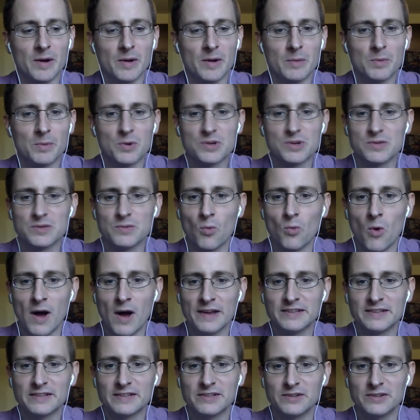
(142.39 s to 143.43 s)
person
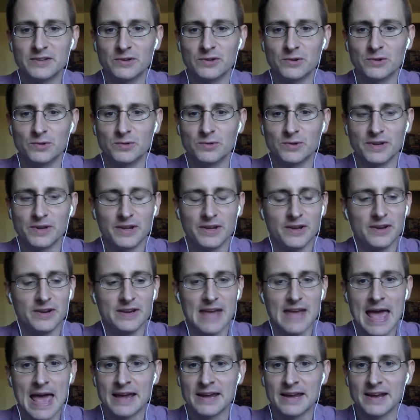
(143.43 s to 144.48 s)
wants to
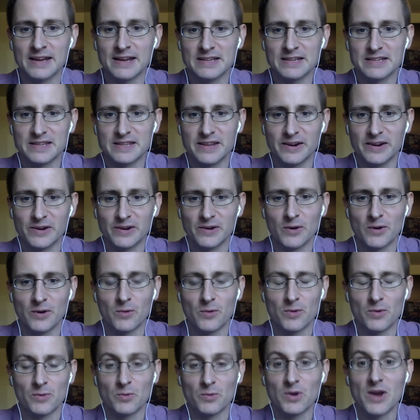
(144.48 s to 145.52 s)
antagonize
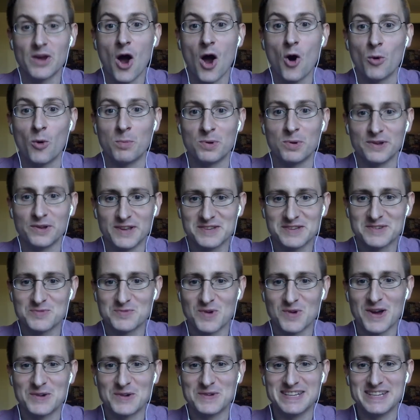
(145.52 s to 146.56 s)
we hope, doesn't
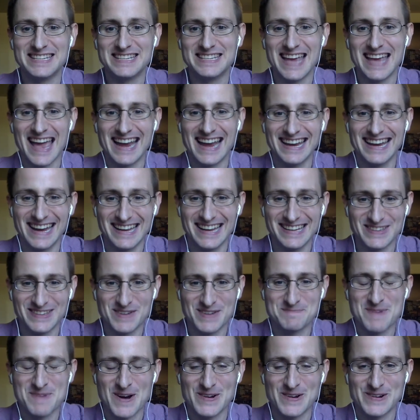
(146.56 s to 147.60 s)
want to antagonize
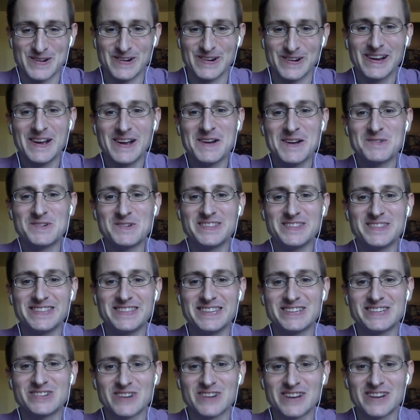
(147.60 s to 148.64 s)
their partner with
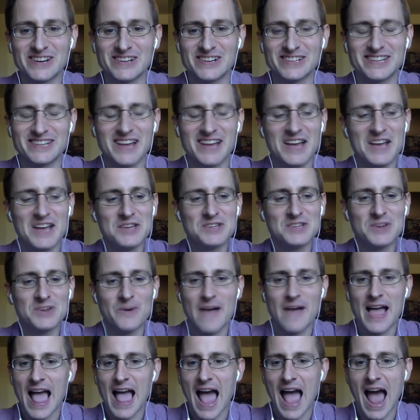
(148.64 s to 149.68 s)
these triggers. So,
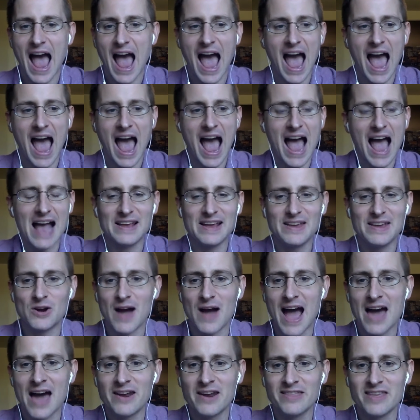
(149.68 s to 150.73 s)

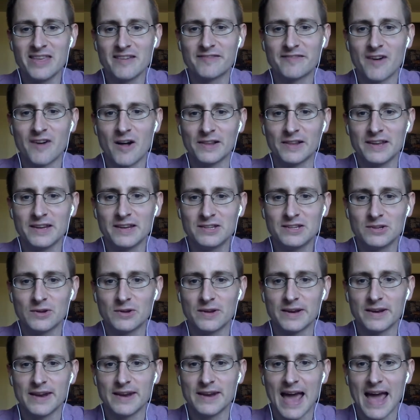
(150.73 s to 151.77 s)
how do they fall into
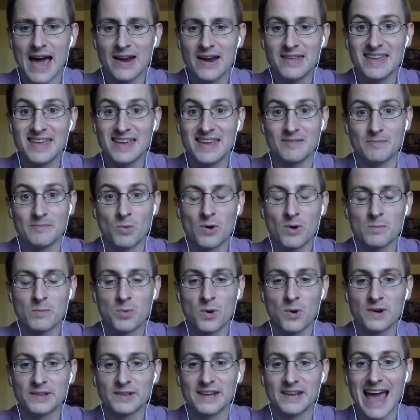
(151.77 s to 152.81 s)
it? And more
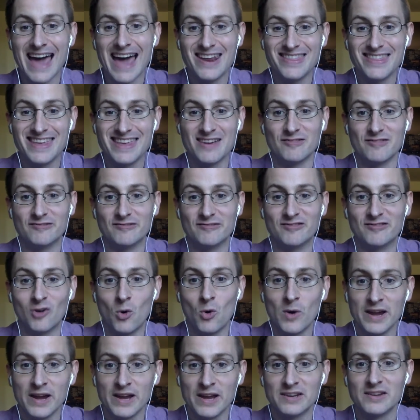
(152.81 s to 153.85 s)
importantly, how do they
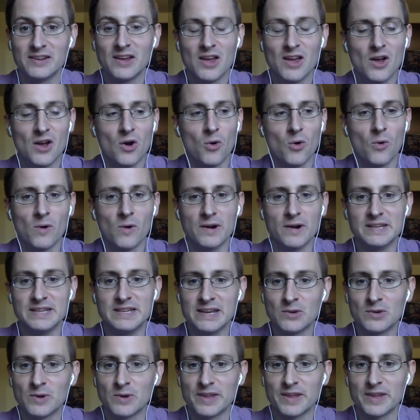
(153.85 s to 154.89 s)
avoid or
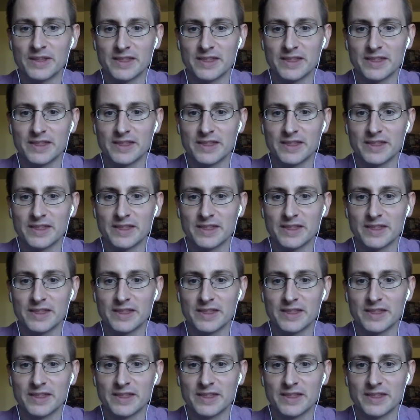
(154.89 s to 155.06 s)
deal with